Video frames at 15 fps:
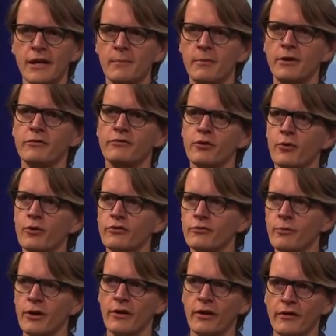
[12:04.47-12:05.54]
But of
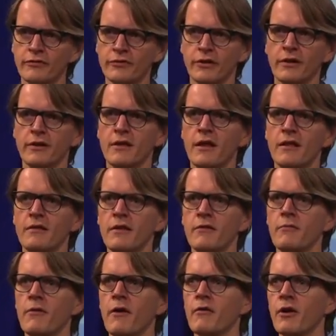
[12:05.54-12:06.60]
course, well, after a,
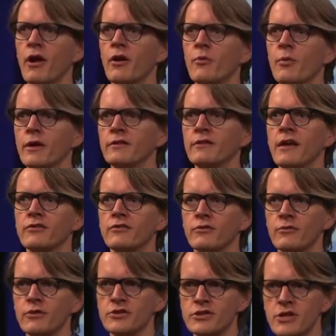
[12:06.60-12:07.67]
a, a, quick desk
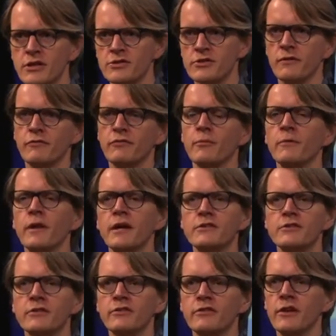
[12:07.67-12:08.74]
rejection from
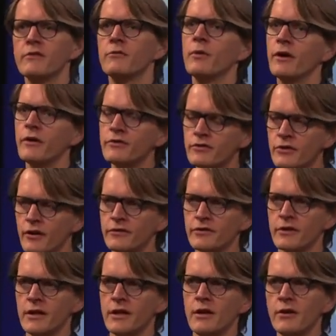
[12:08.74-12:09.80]
nature said, well, it's not,